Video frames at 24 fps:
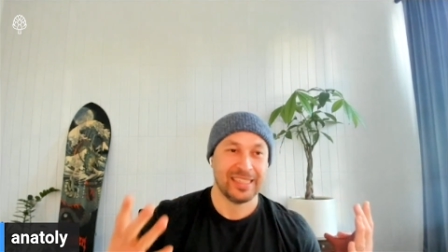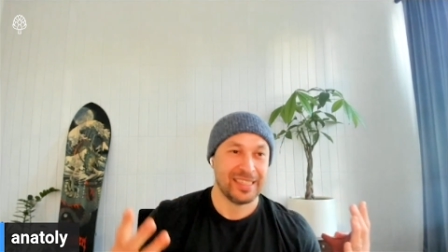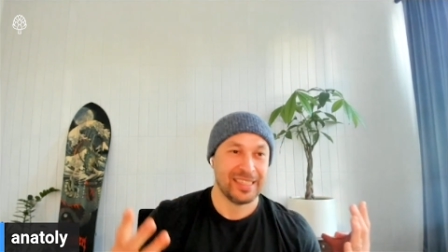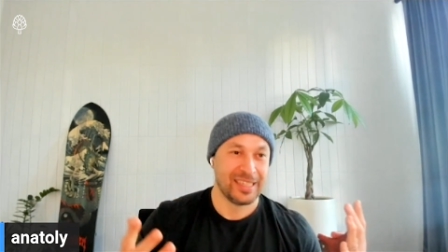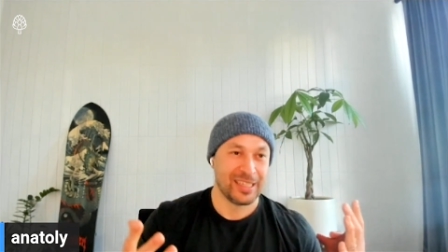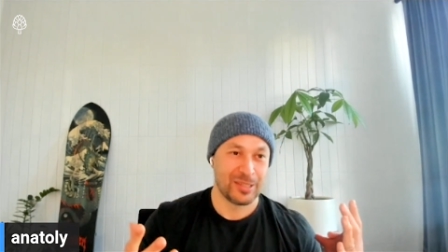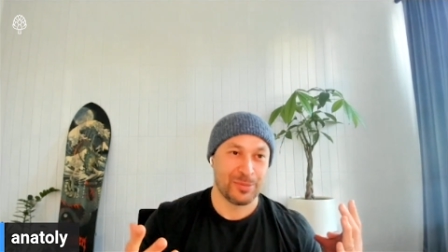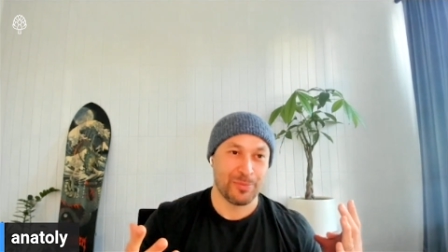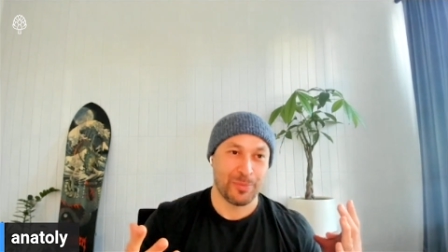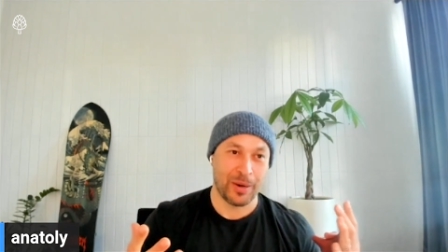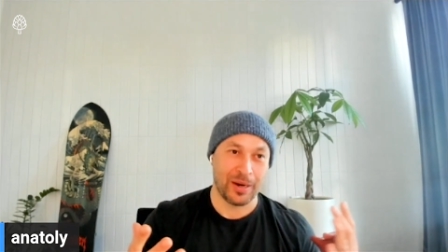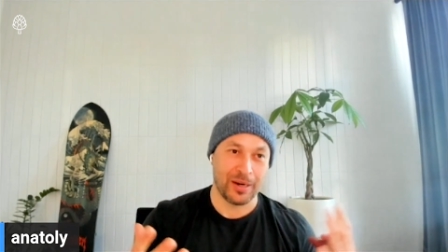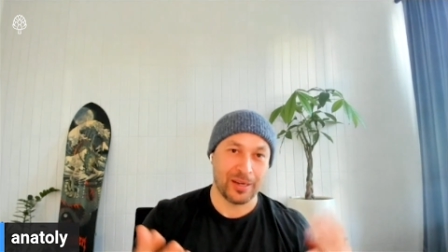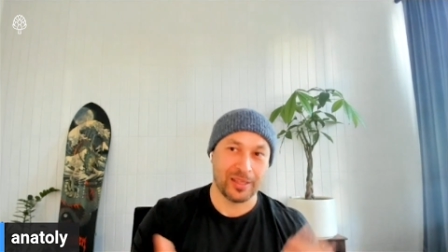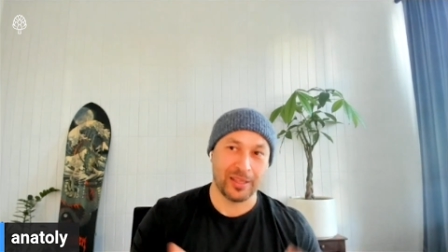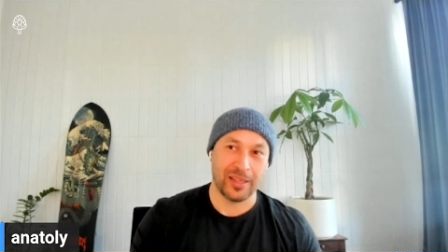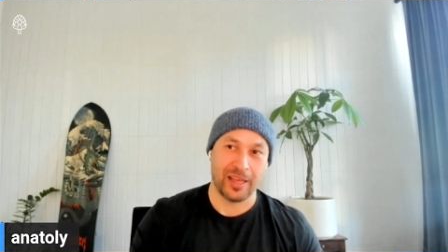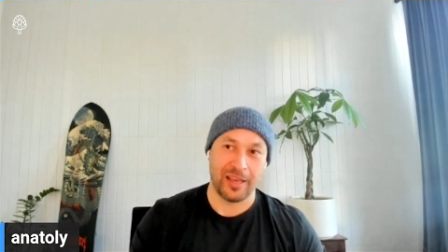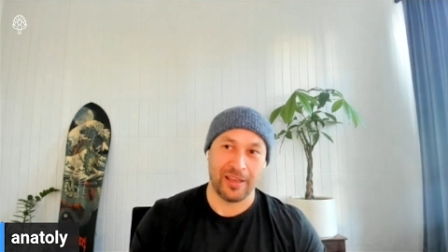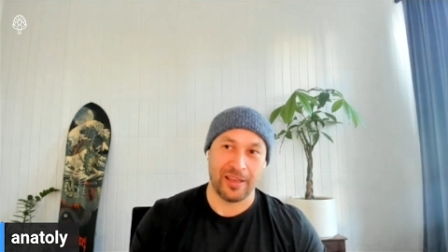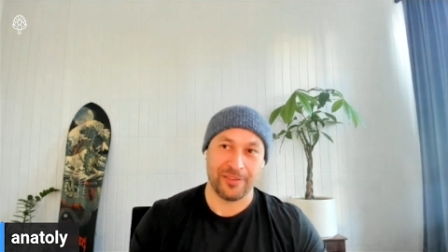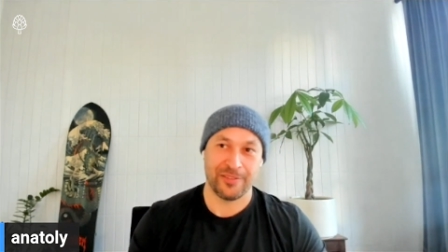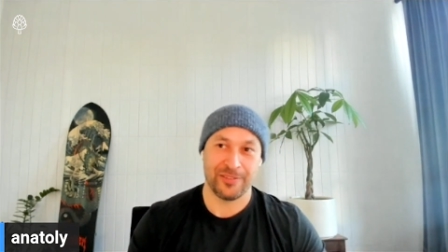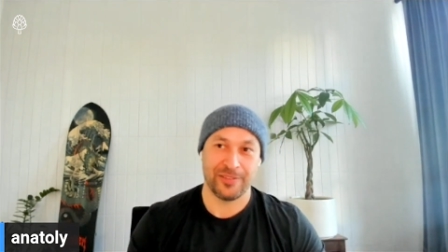It's part of
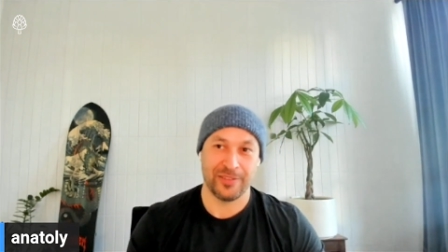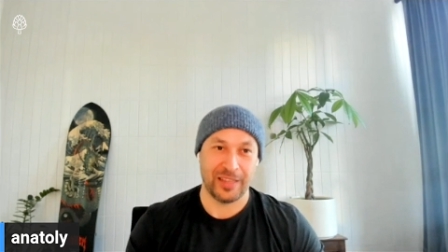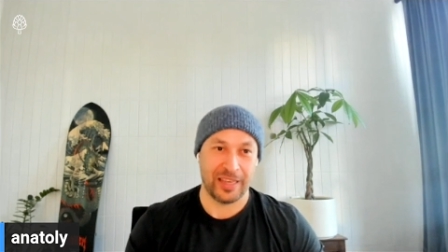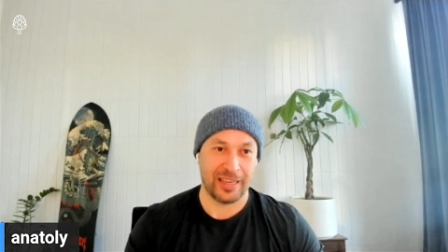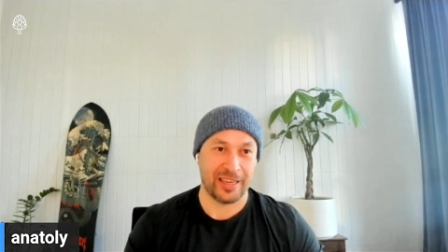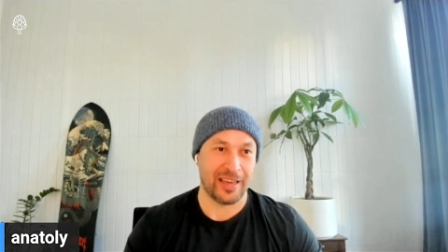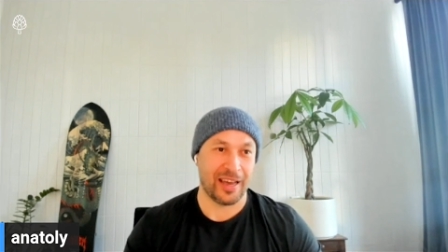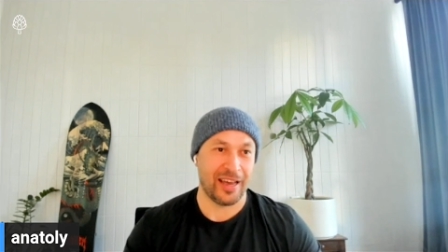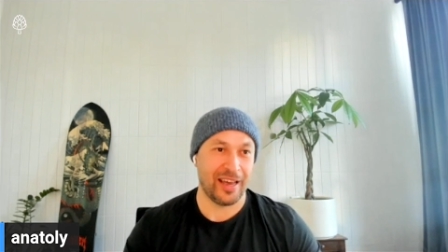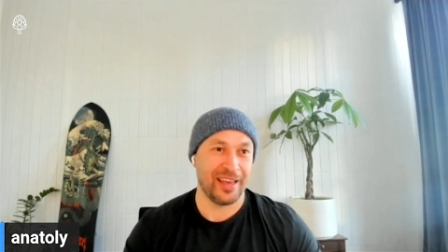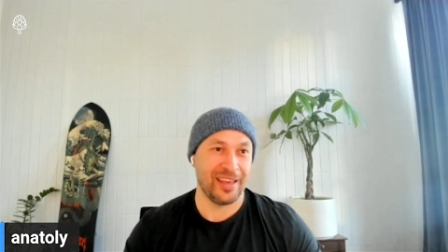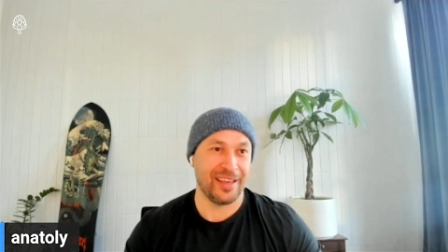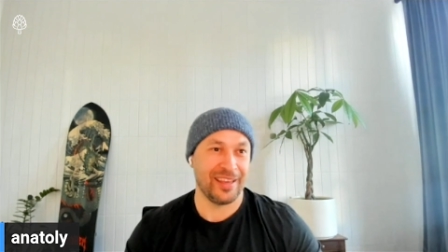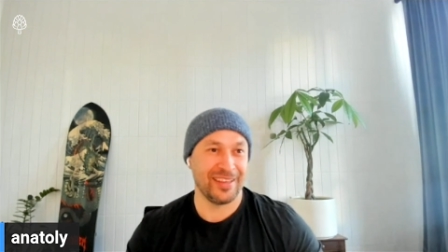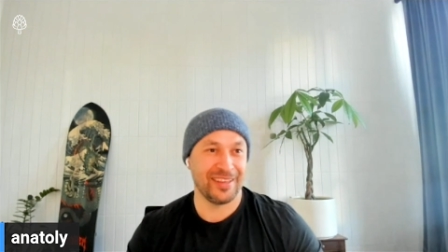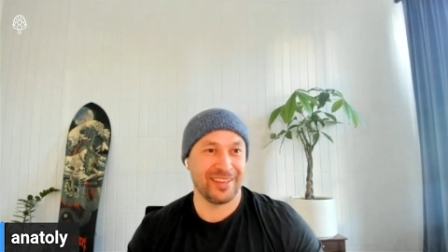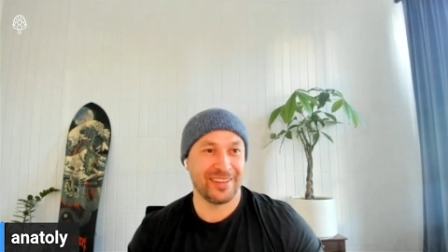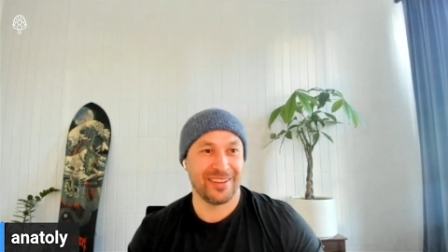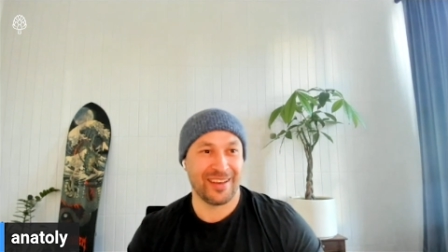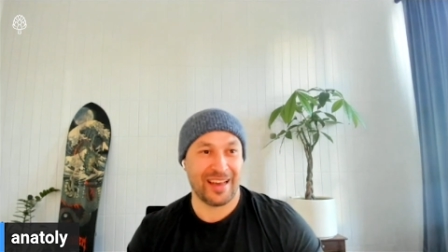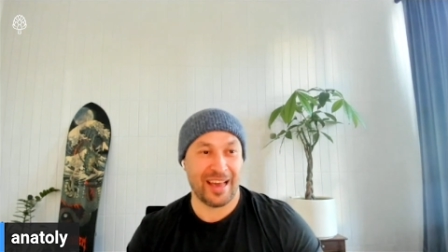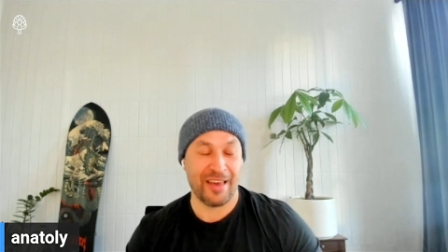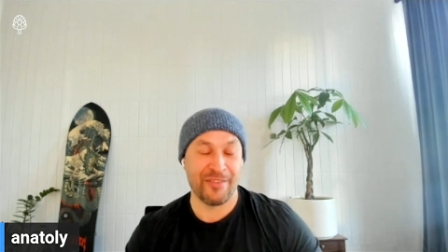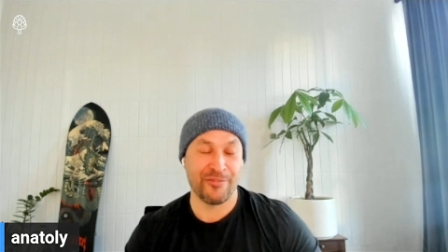life. Like
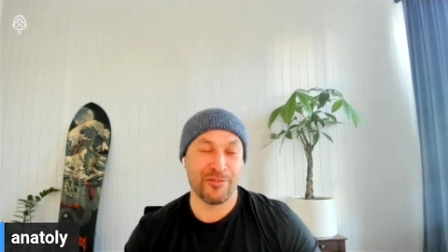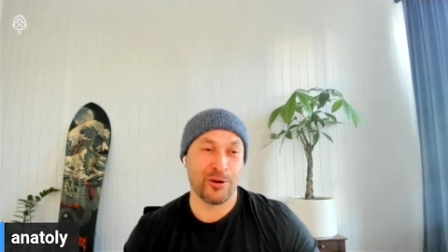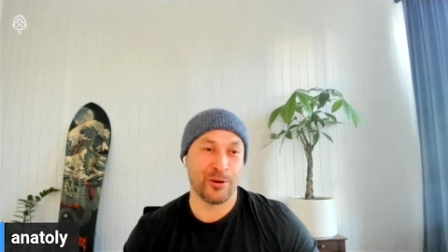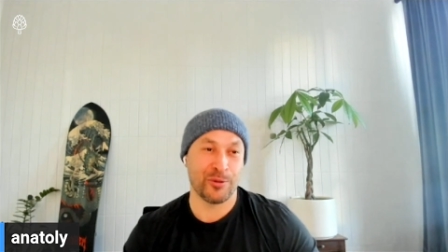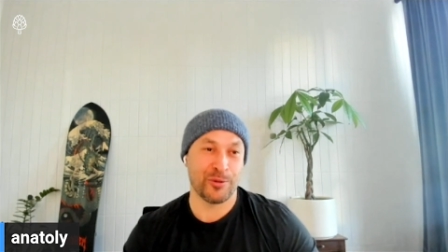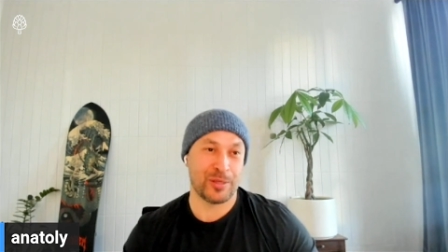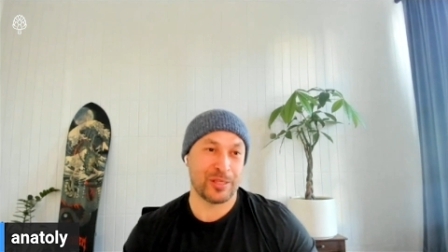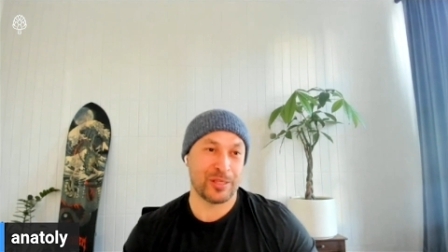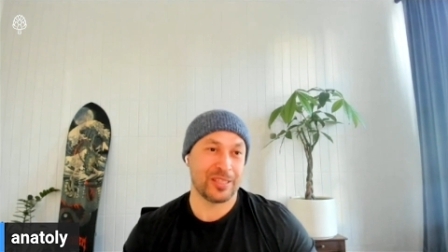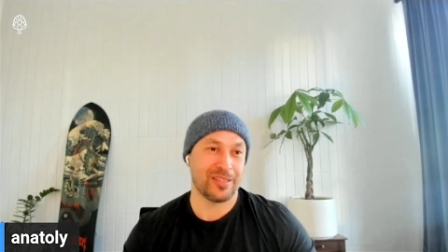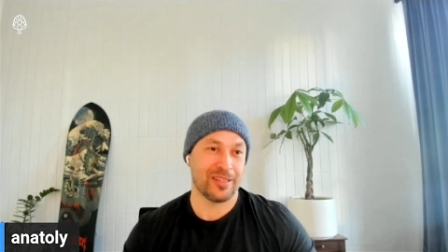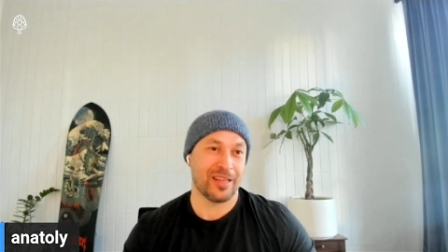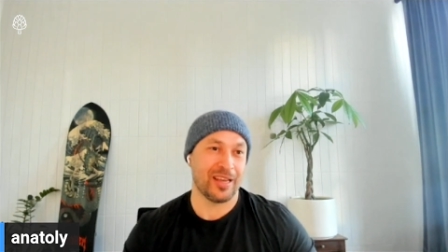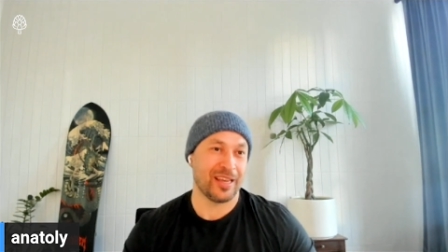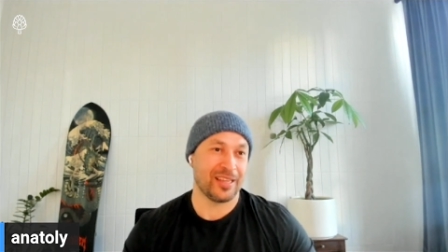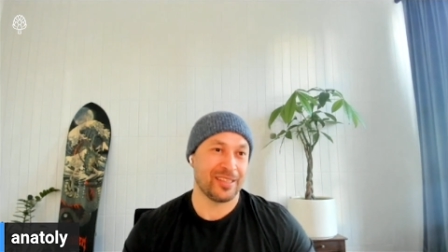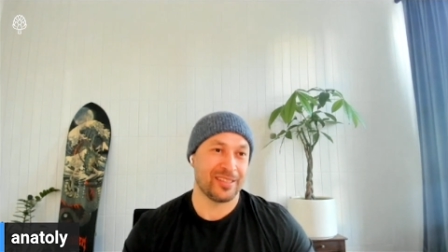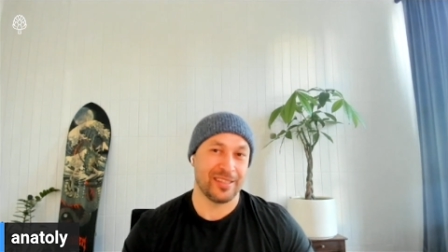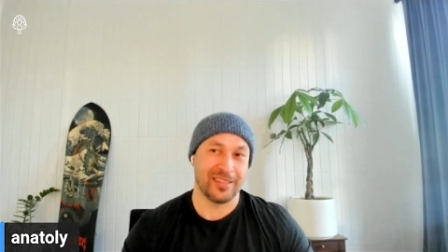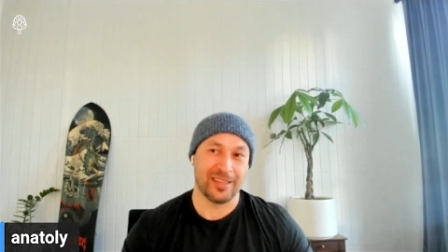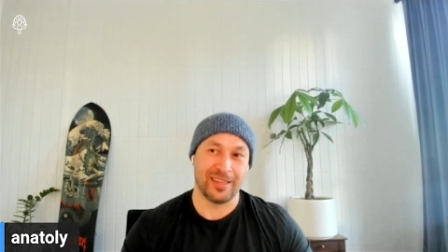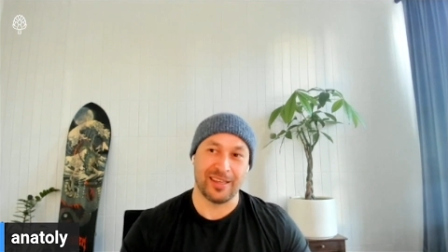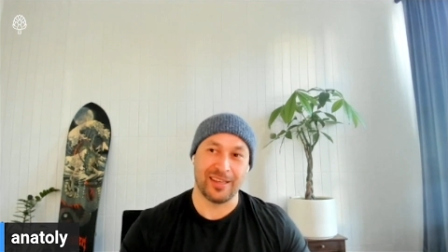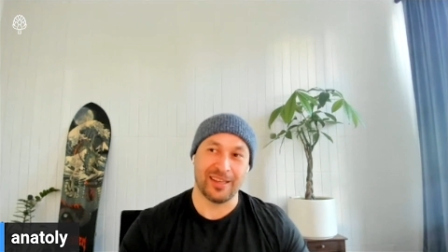I've always
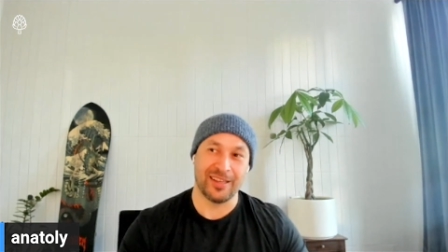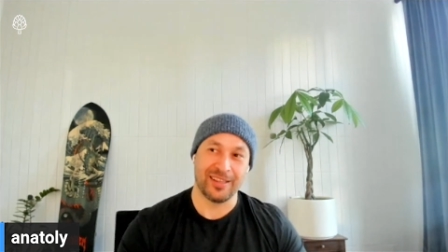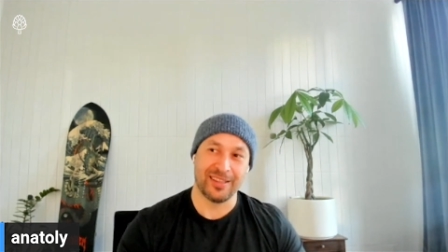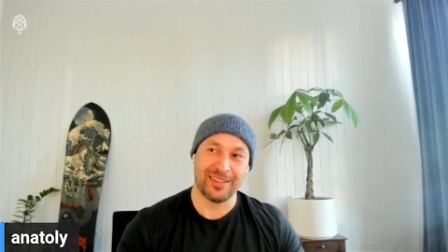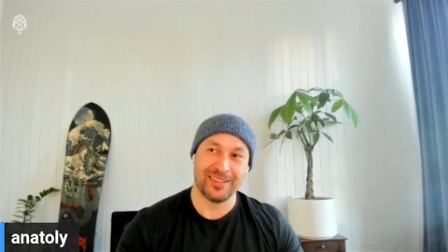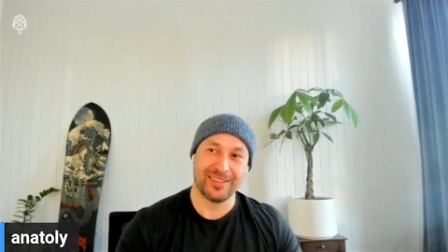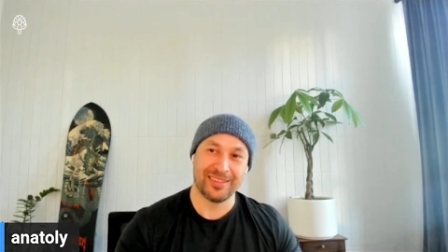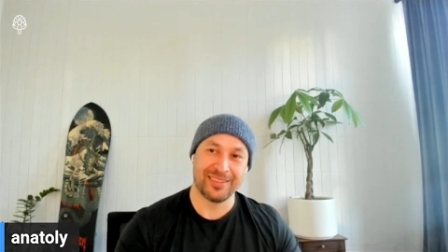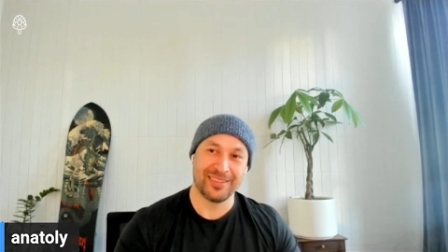liked the